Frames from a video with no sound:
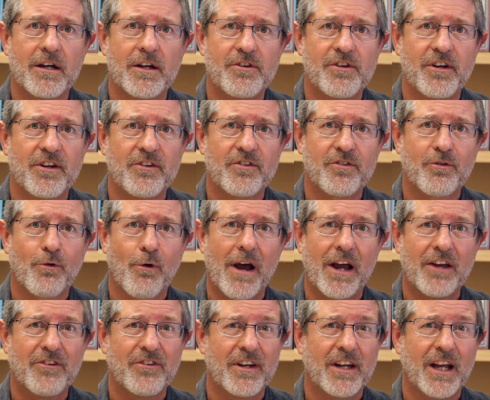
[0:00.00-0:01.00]
to Jesus
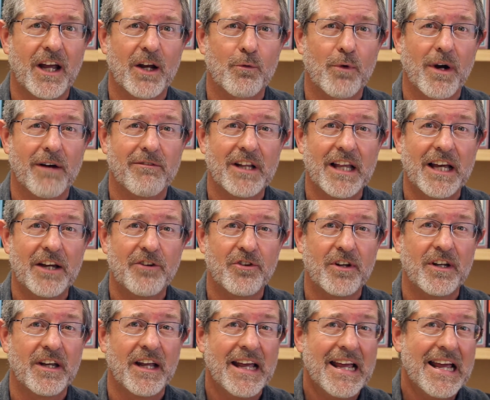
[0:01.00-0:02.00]
Christ and getting
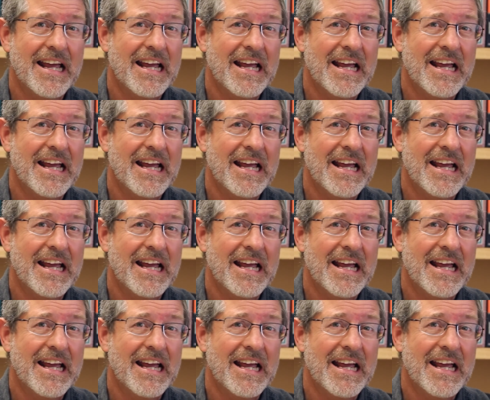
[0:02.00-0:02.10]
revelation